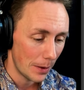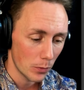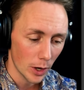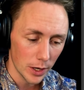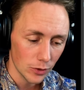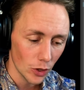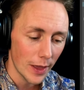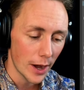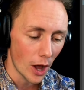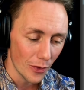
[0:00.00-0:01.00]
We're going to turn
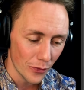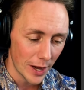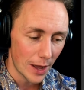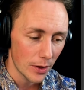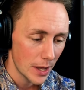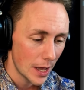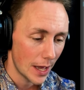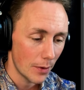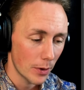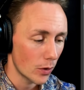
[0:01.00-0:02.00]
that off for now.
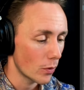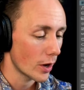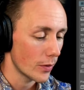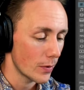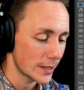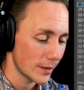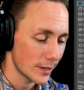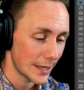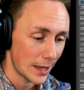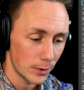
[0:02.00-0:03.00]
We're going to on the rest of
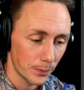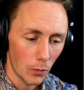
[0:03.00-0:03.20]
the sound.